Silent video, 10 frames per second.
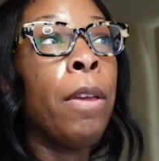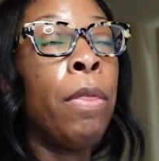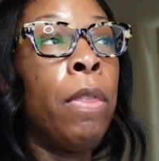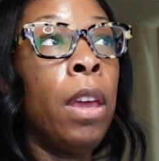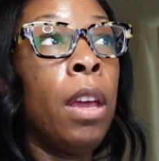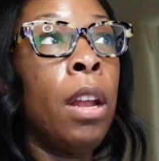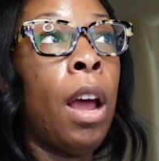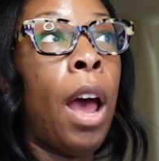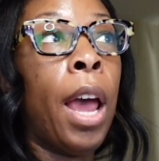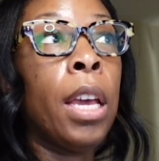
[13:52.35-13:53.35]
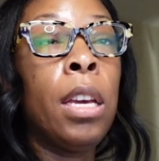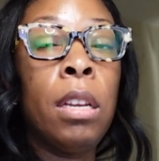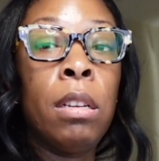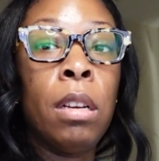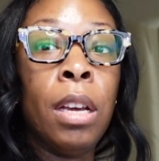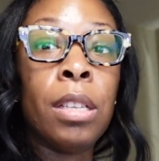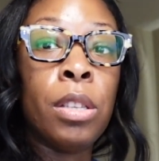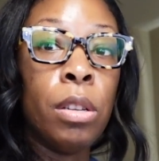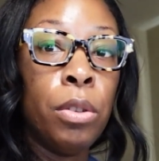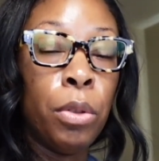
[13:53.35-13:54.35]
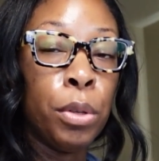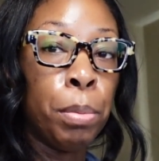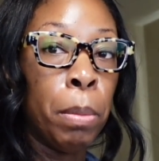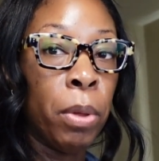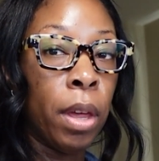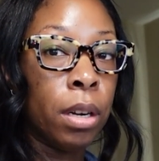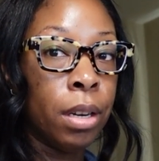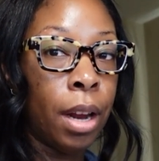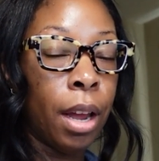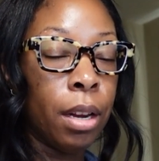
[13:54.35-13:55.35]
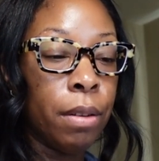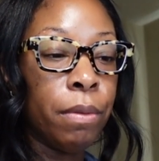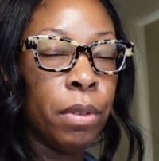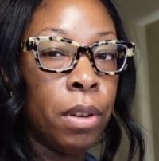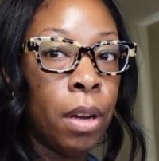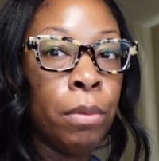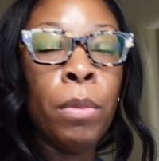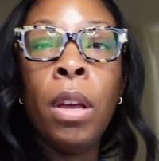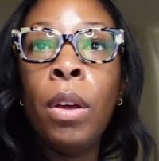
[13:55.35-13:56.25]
then I can exclude those people that are negative, you know?